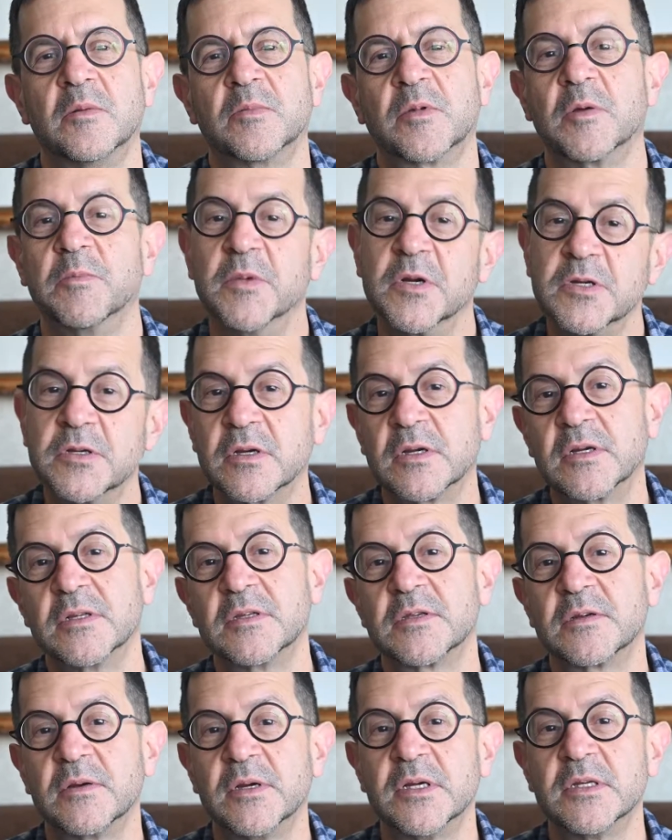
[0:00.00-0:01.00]
commercial
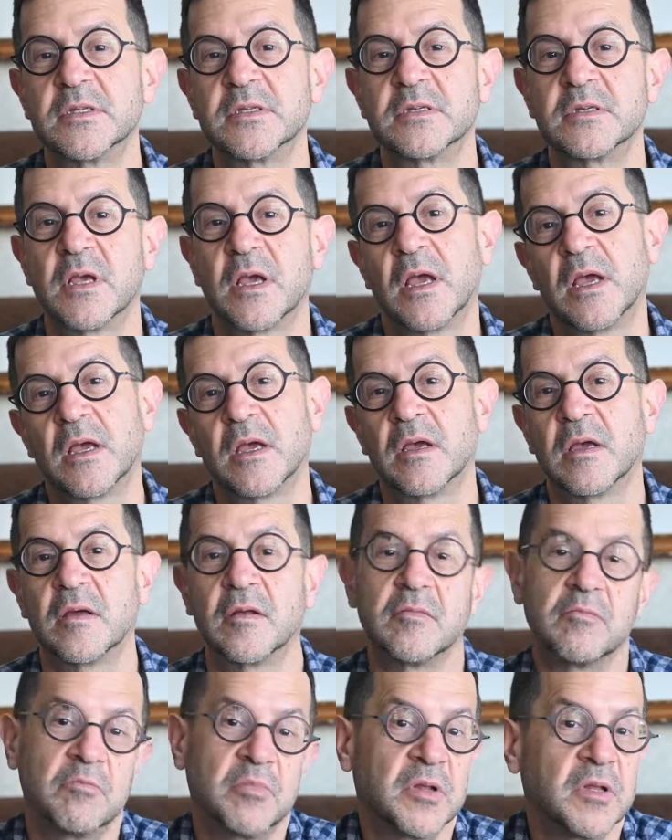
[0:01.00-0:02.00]
constraints
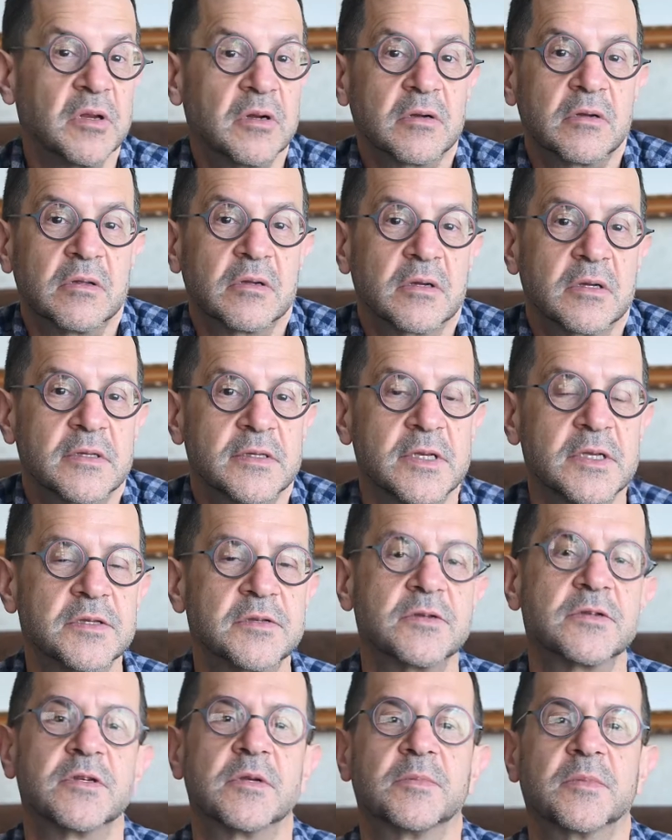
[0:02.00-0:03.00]
and political
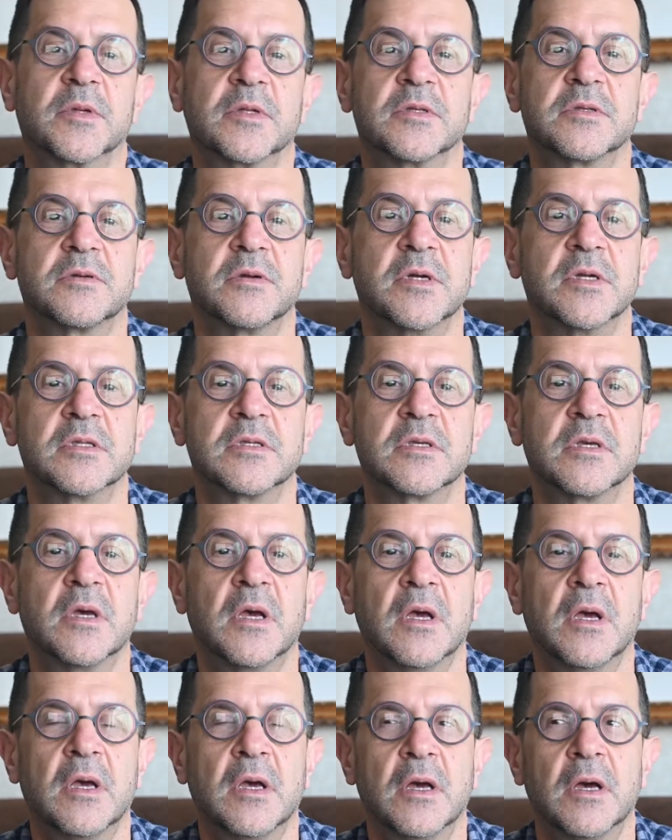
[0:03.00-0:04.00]
censorship constraints.
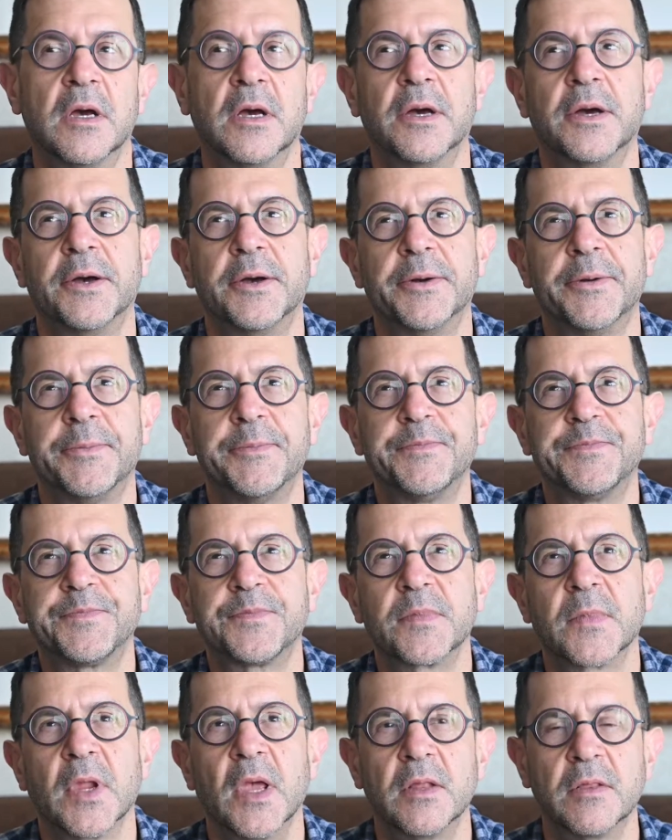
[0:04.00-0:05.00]
And
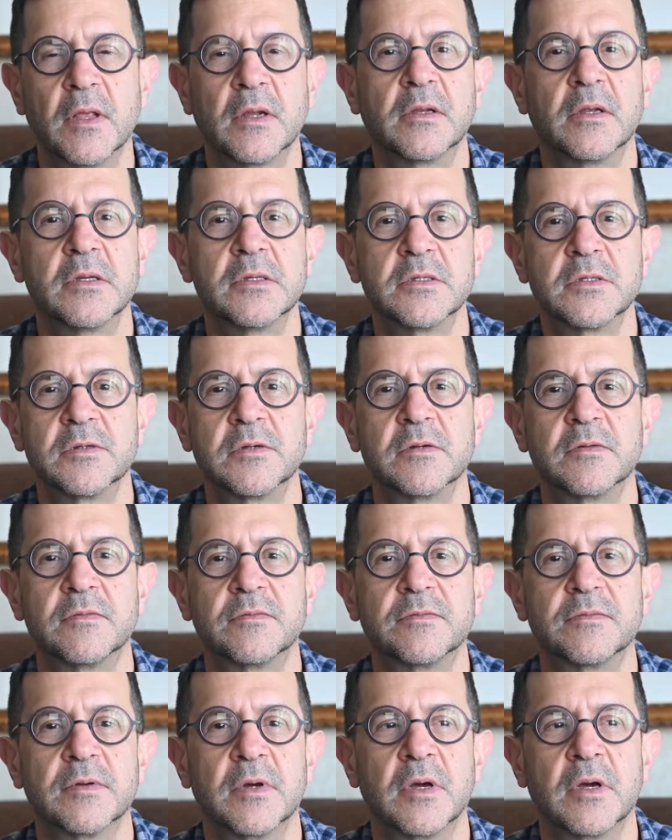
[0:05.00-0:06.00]
that does
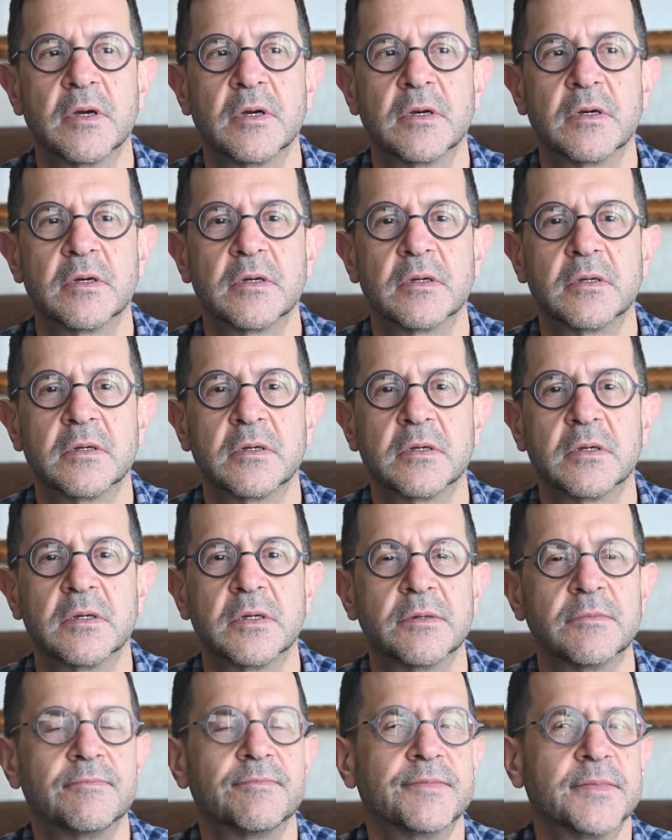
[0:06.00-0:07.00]

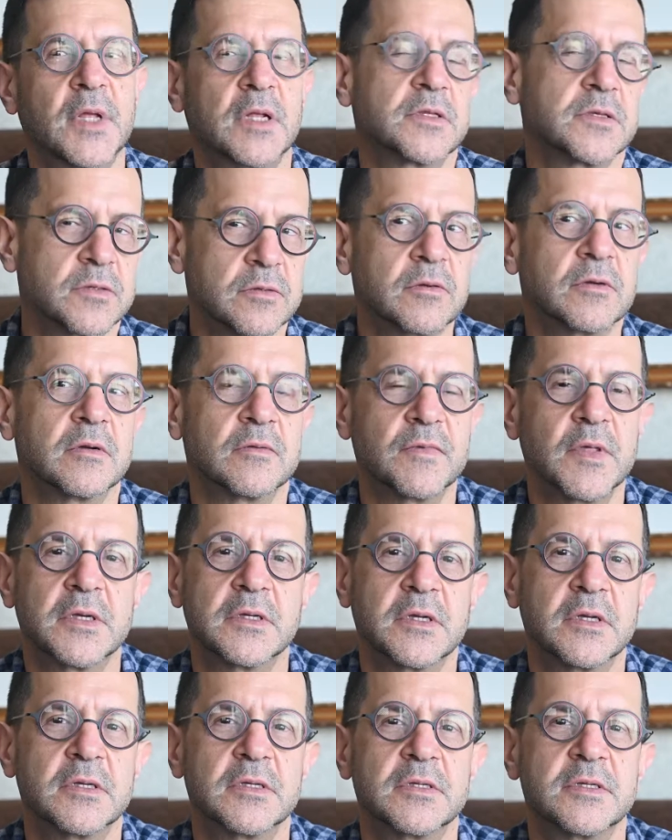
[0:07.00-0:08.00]
that
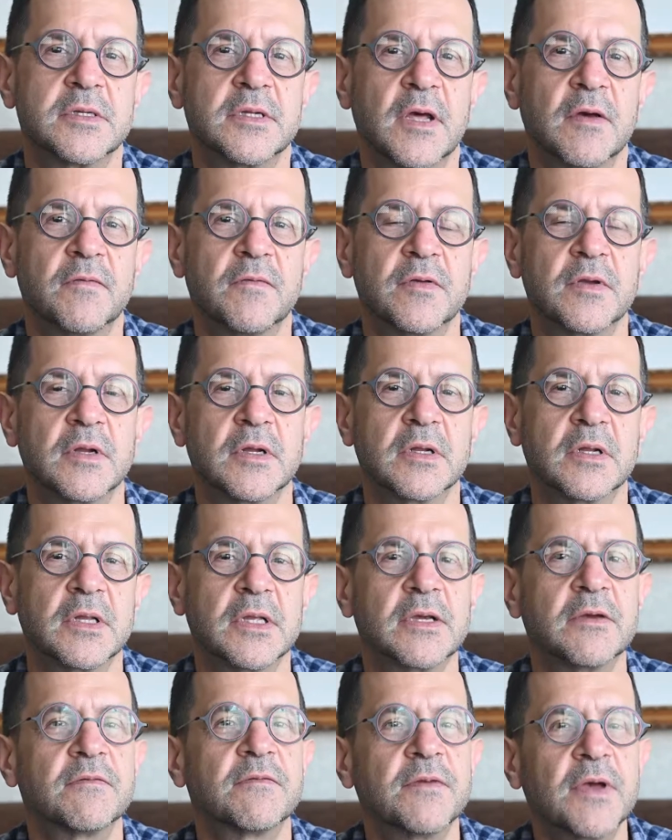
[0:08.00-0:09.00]
does
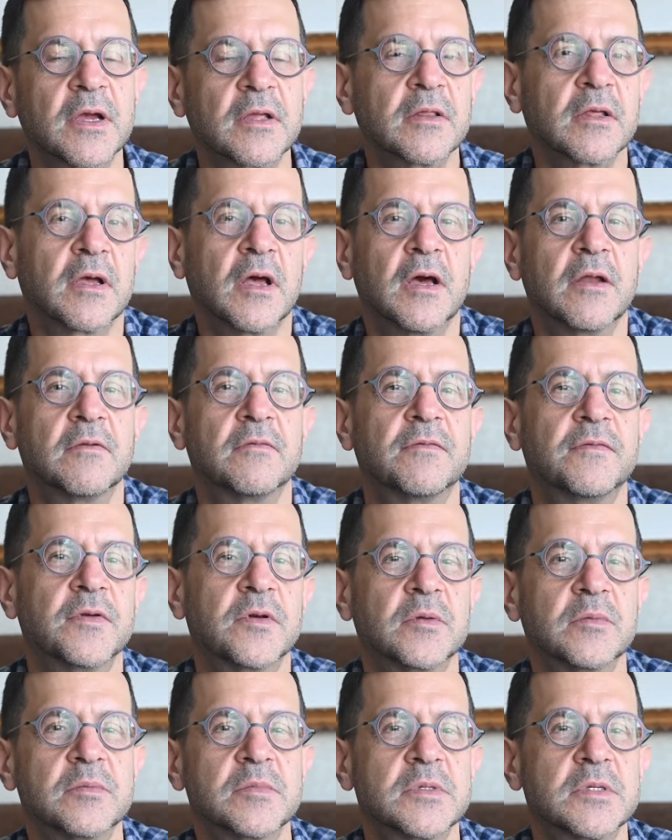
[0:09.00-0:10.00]
definitely affect the kind of
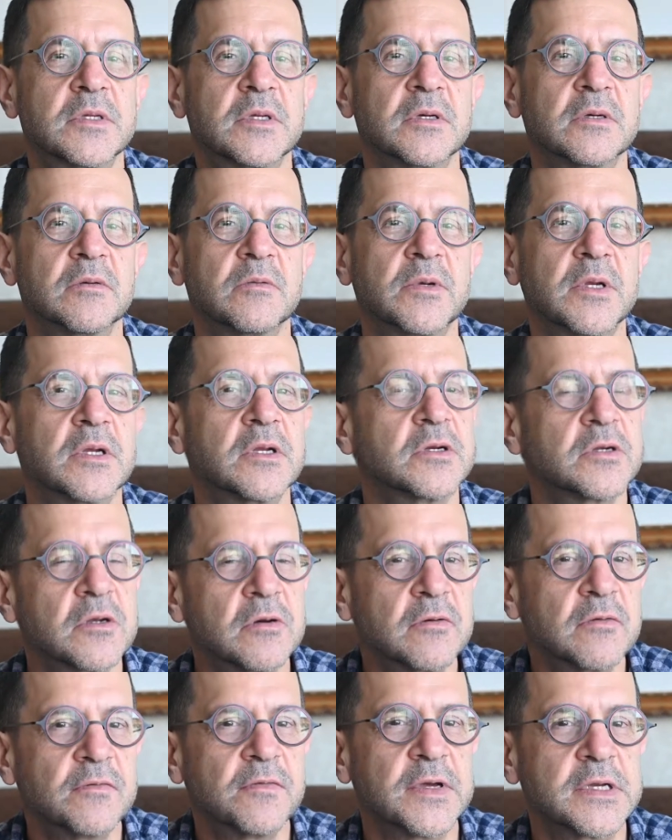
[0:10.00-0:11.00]
films that we can
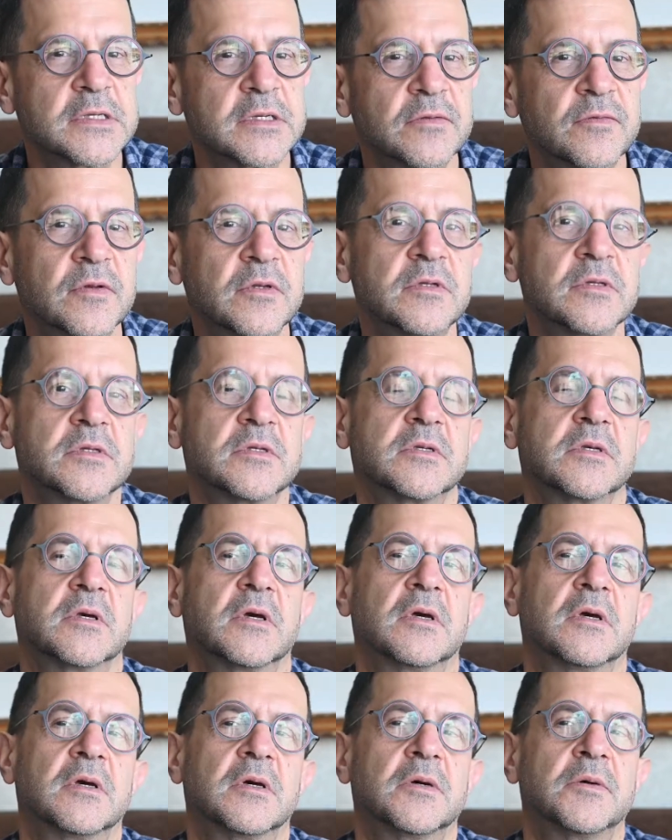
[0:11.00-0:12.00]
show in festivals.
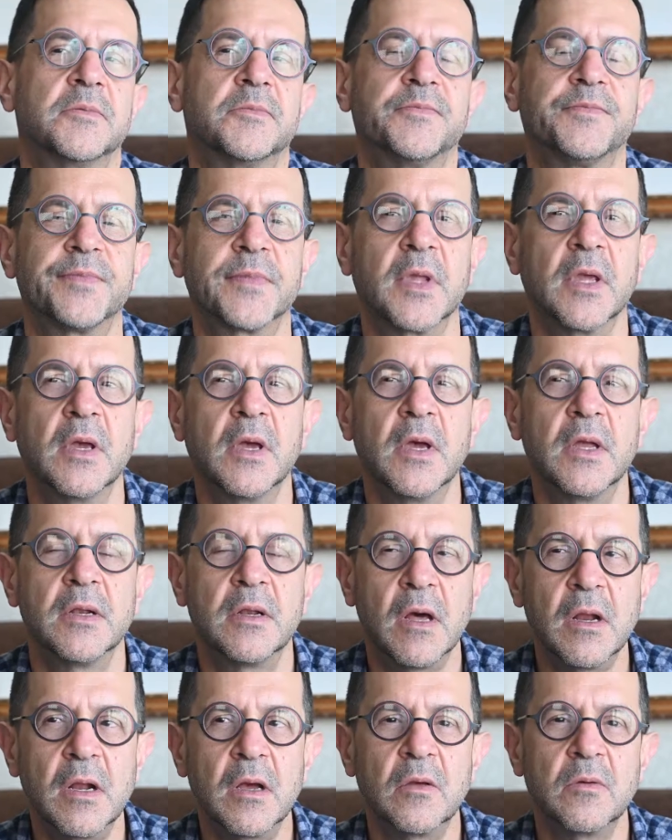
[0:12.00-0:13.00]
Not
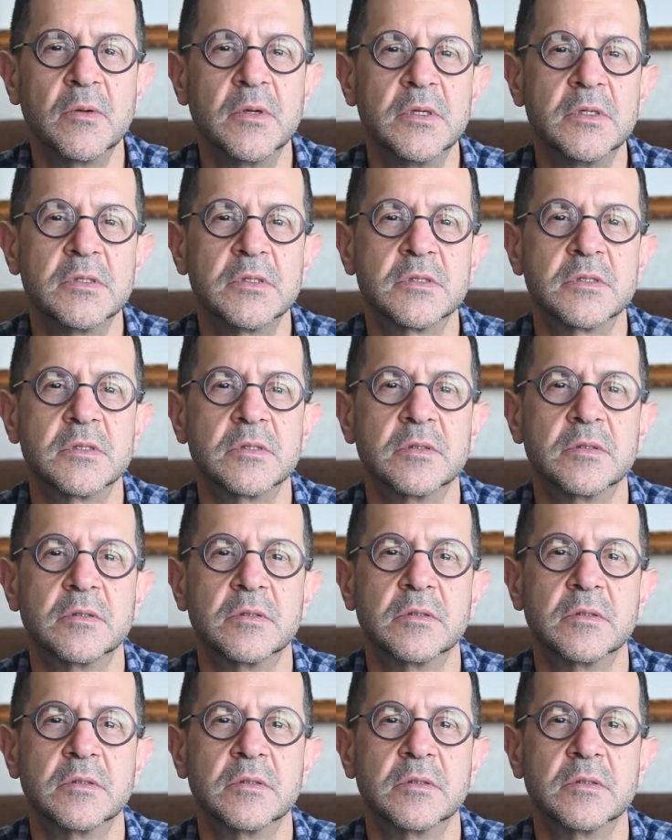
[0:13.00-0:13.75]
always